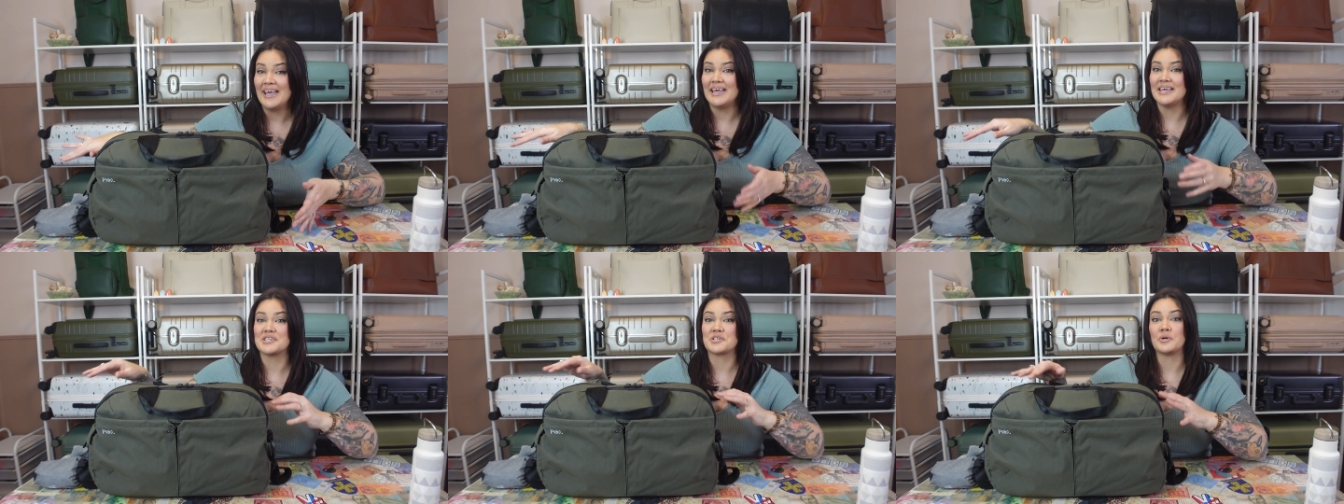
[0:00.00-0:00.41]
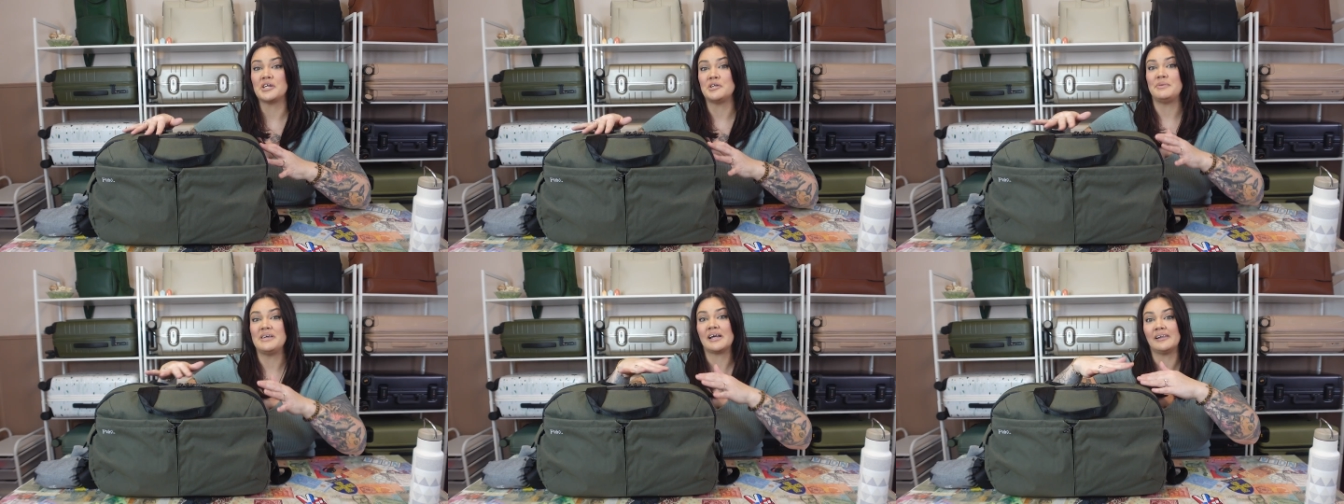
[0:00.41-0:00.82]
It's going
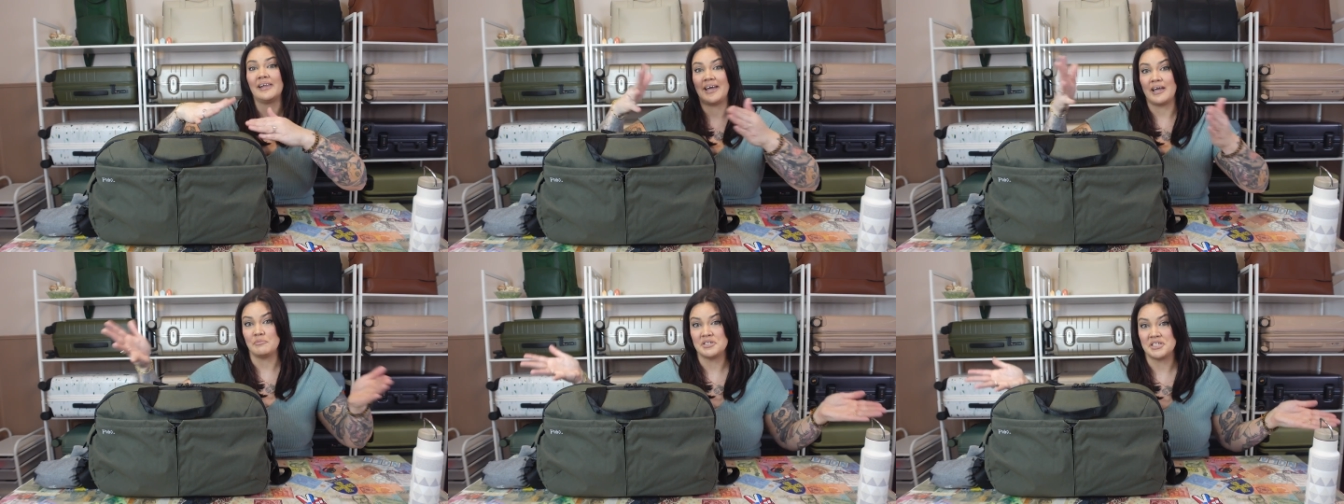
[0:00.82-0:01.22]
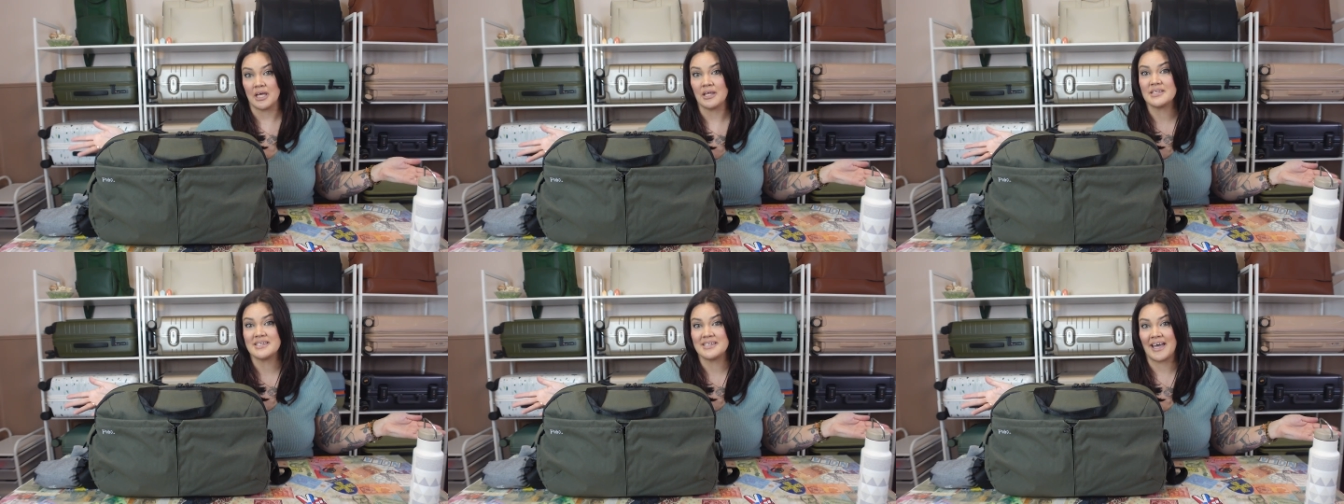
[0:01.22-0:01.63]
to be
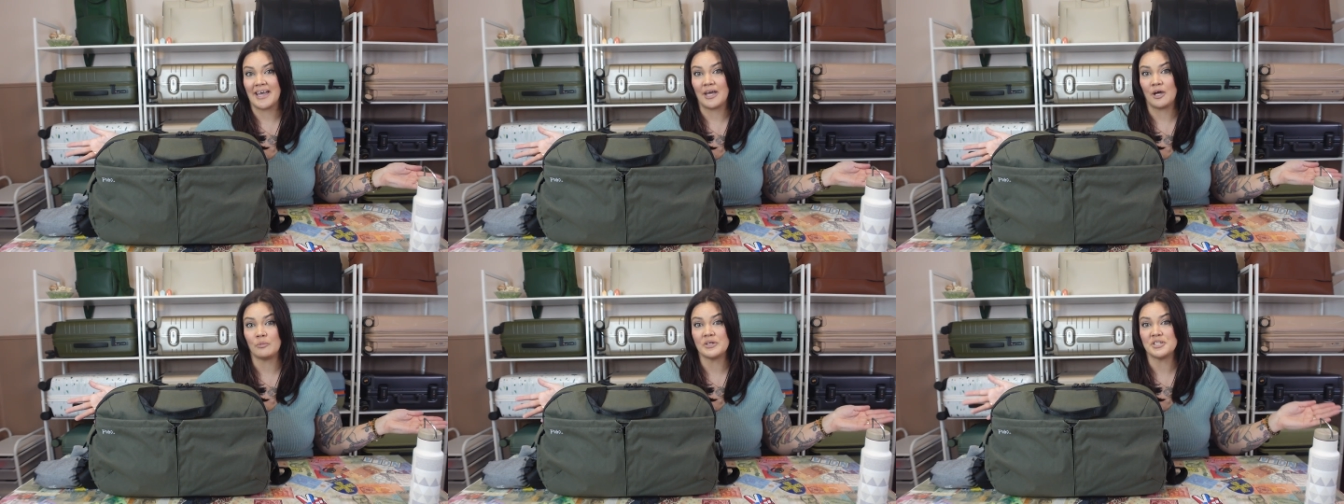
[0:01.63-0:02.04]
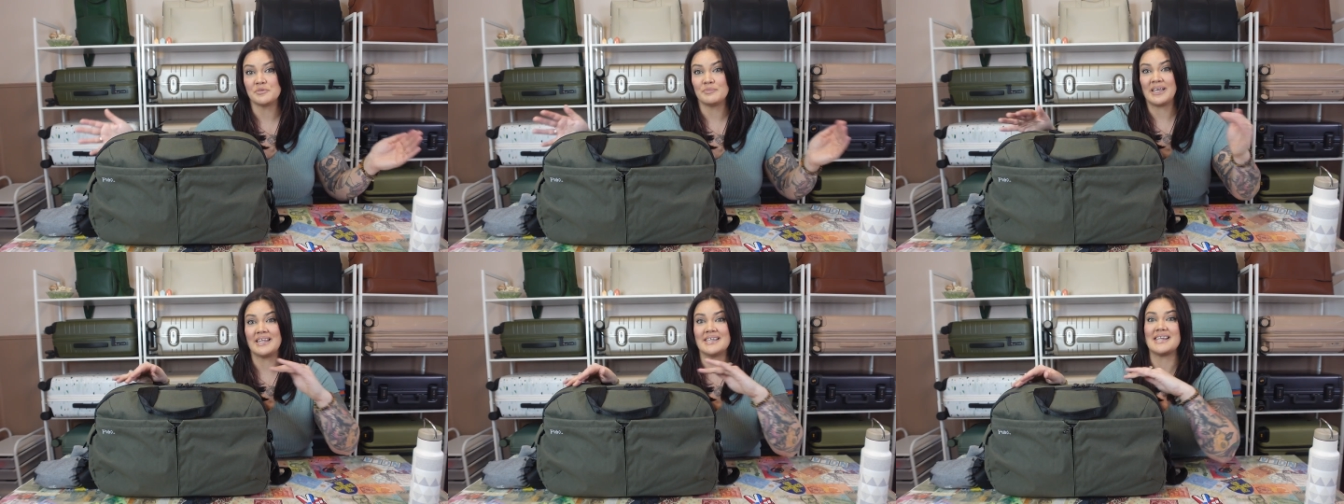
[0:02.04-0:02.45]
clamshell style, which
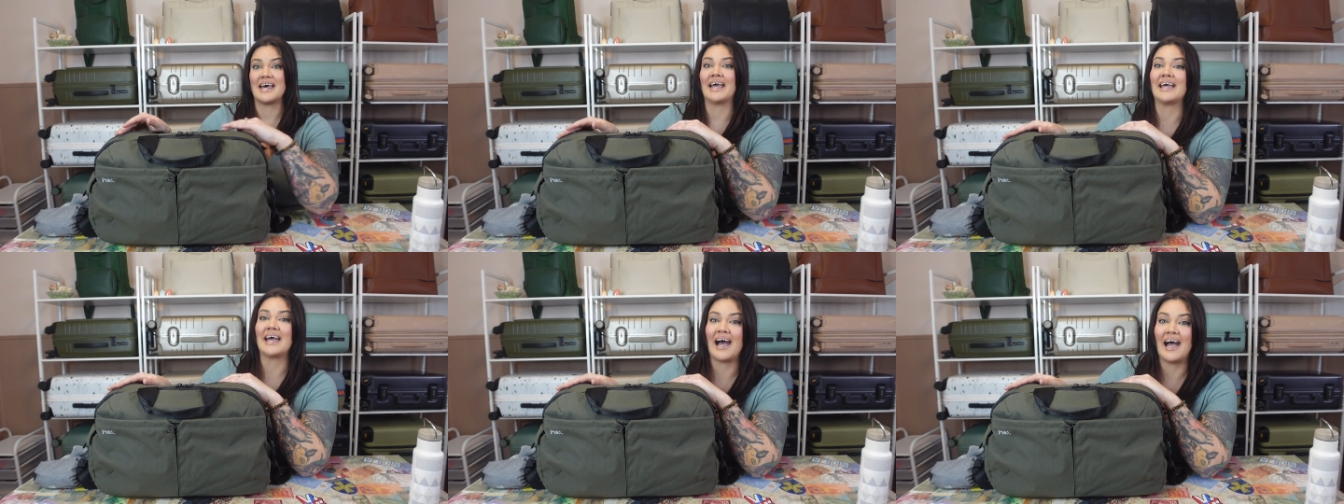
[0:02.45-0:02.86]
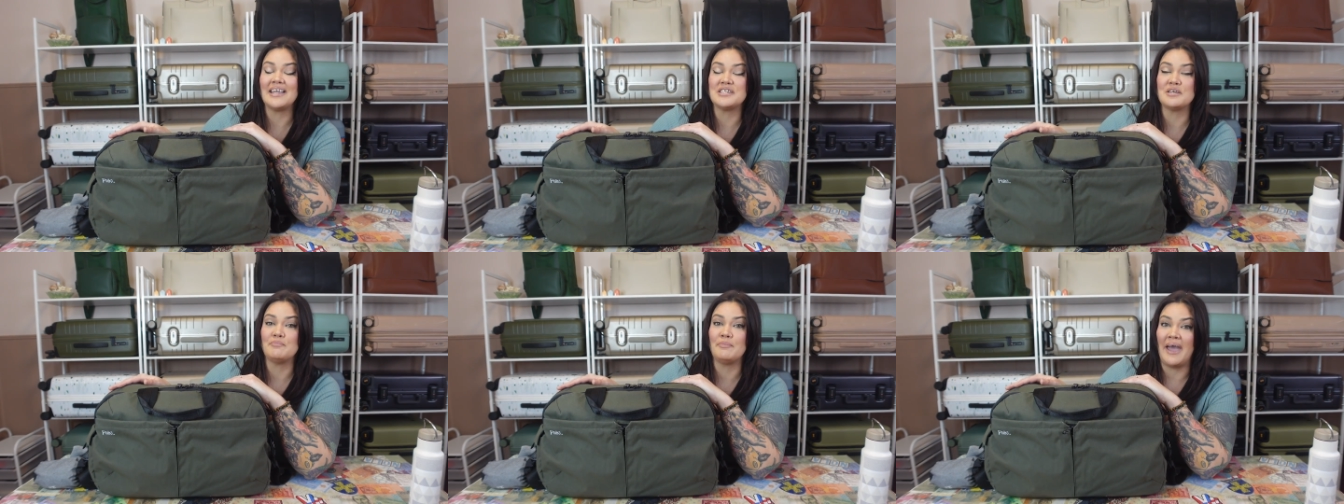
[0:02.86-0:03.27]
means I got
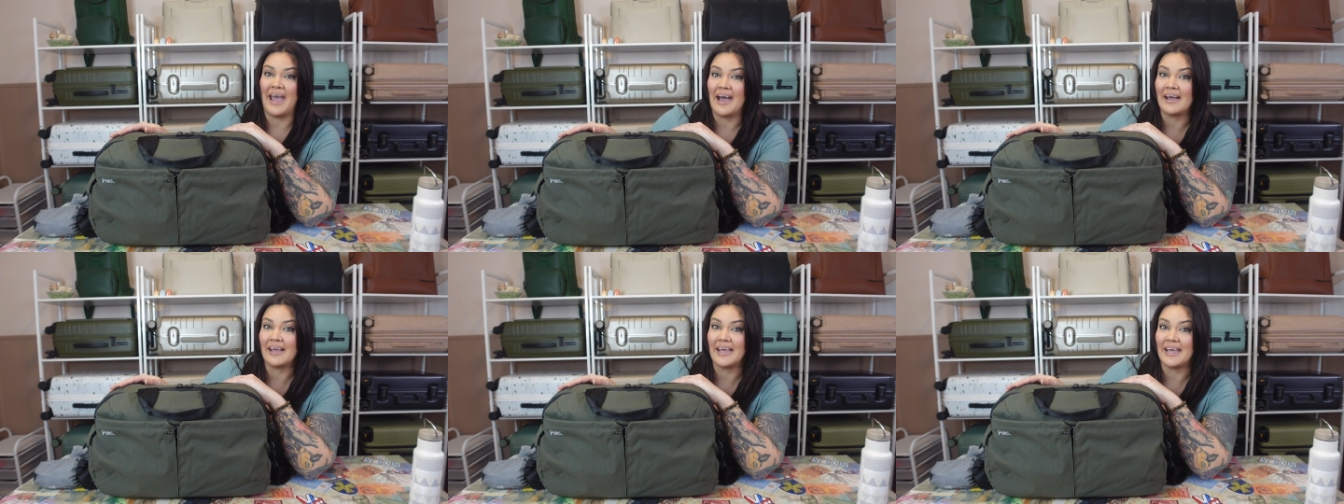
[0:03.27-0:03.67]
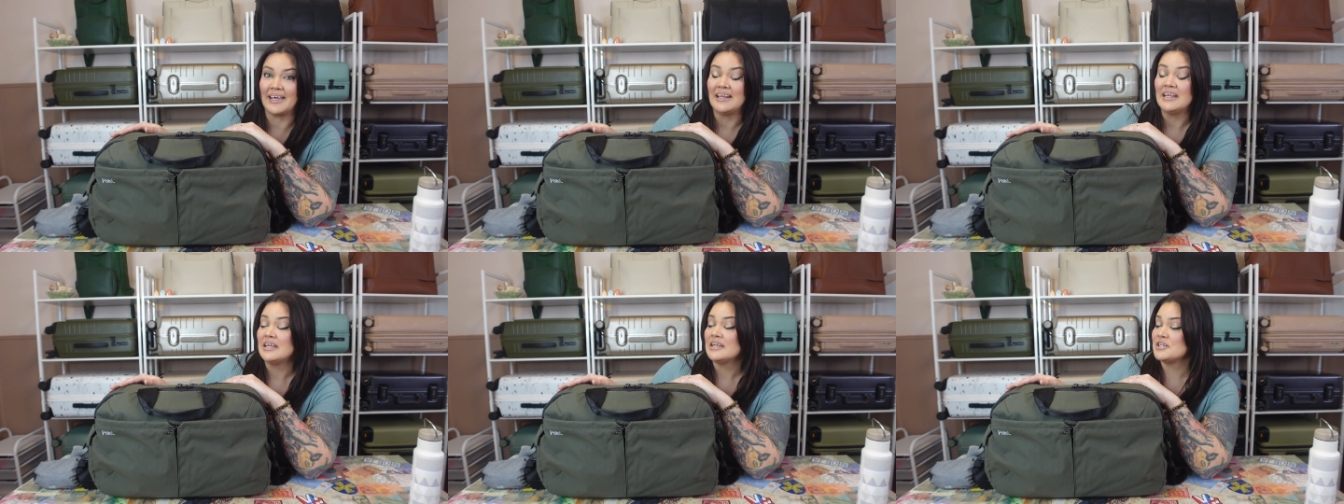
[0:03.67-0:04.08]
to pack
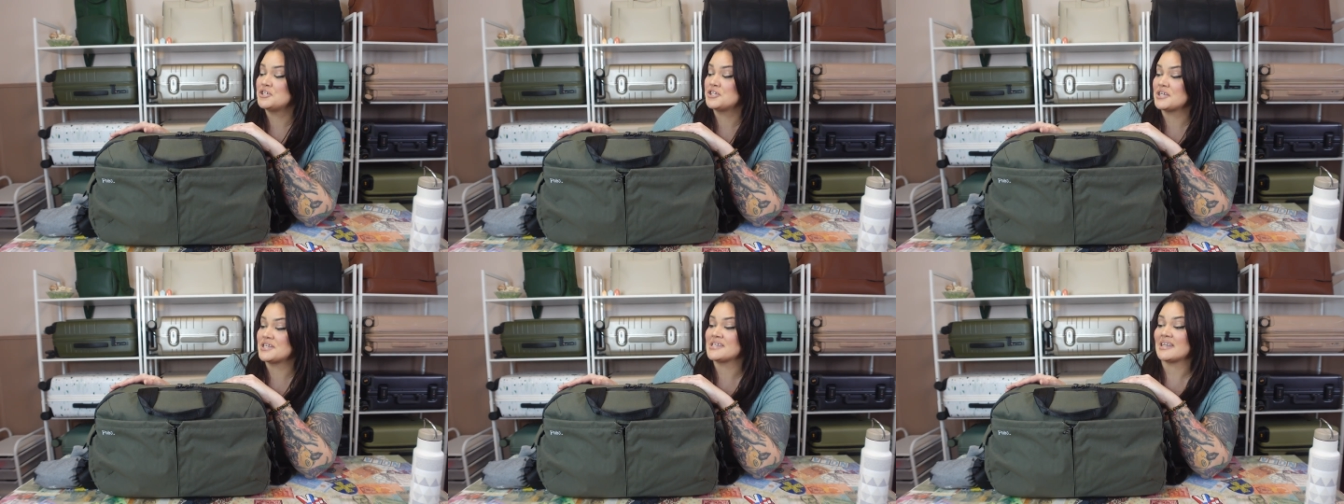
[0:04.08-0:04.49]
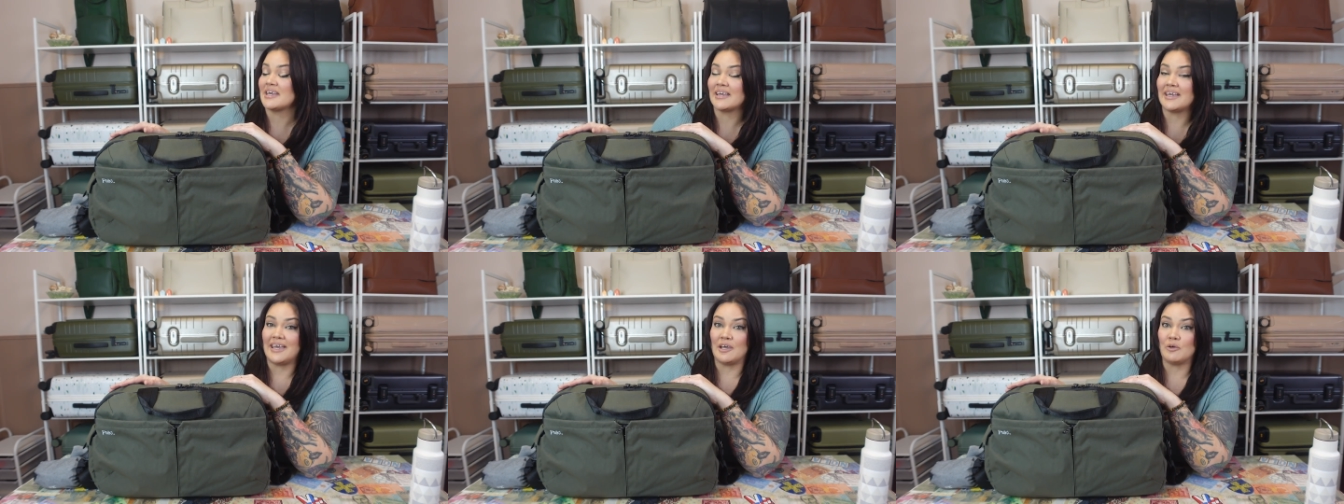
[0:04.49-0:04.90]
it just
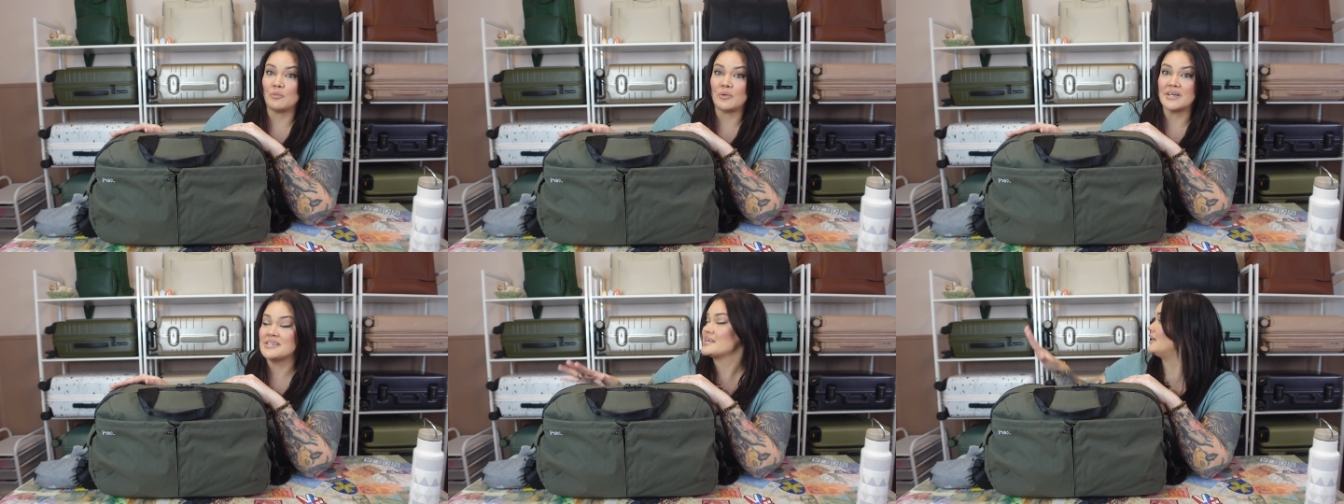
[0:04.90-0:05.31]
like it was